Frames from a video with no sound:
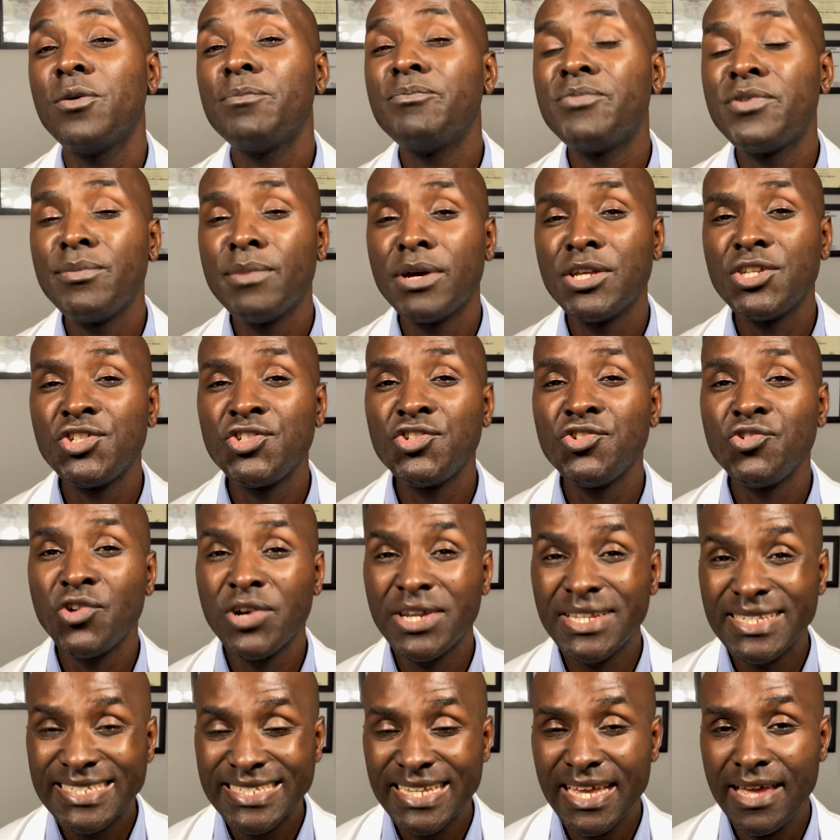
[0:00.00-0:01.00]
premature
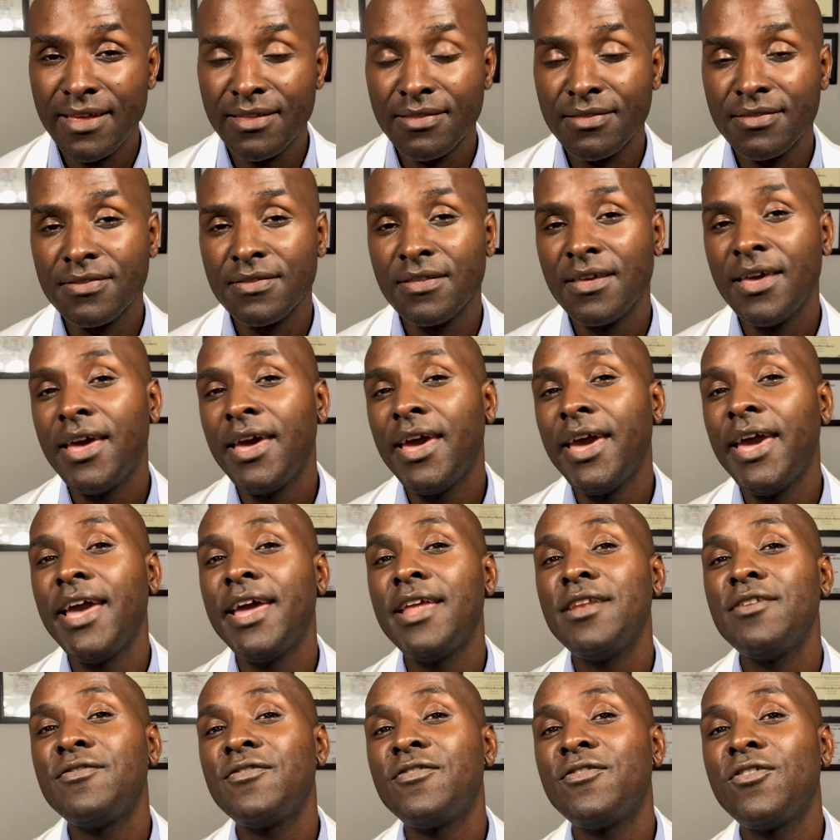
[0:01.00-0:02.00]
death
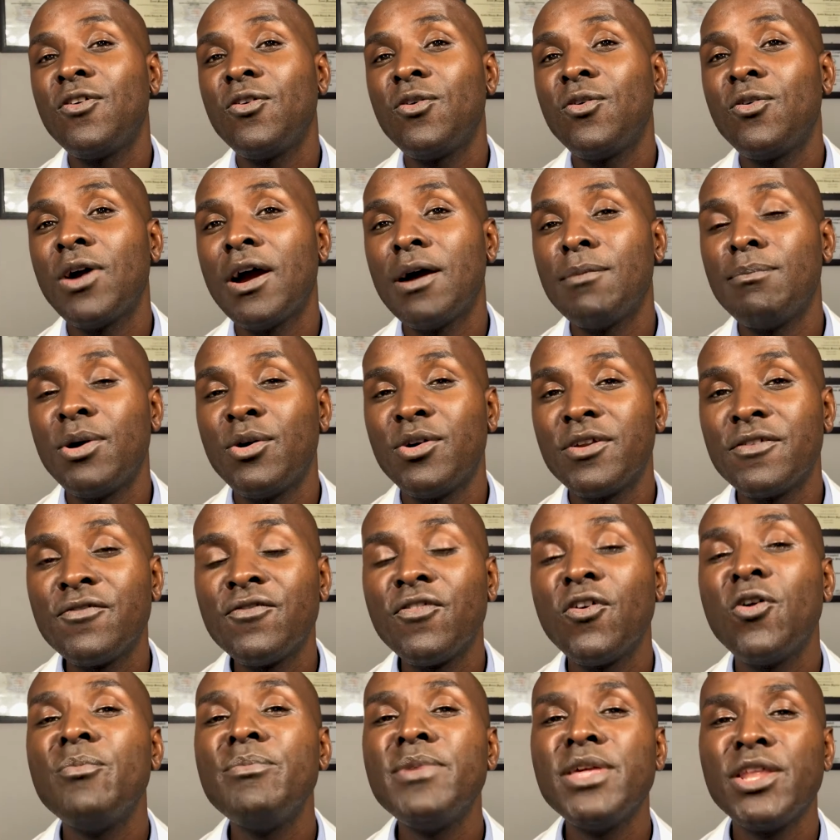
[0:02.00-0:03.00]
and for about
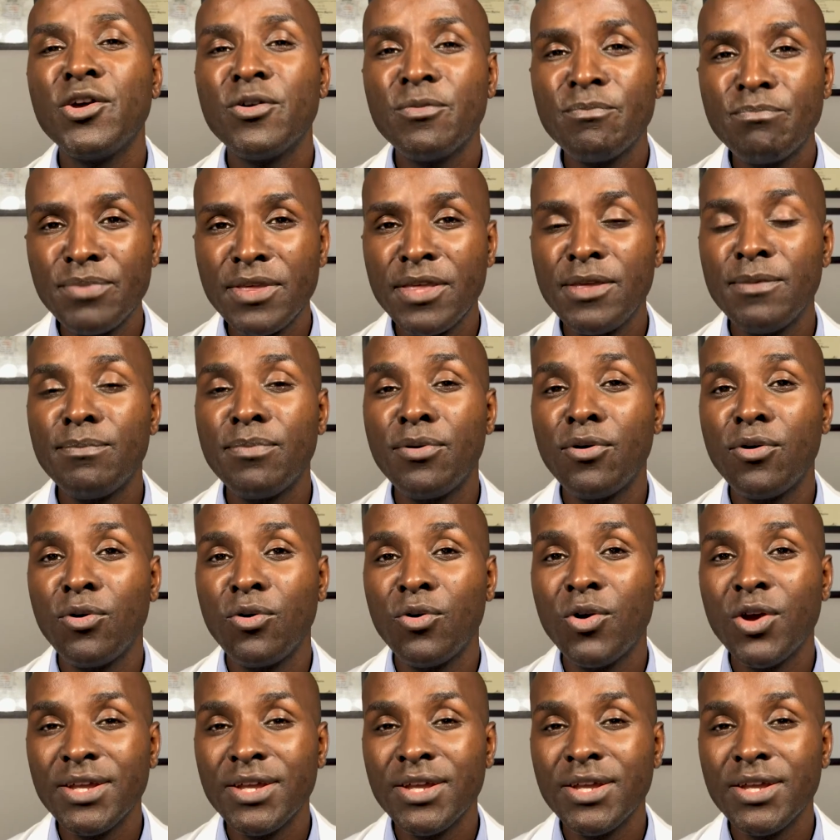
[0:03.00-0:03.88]
4 million people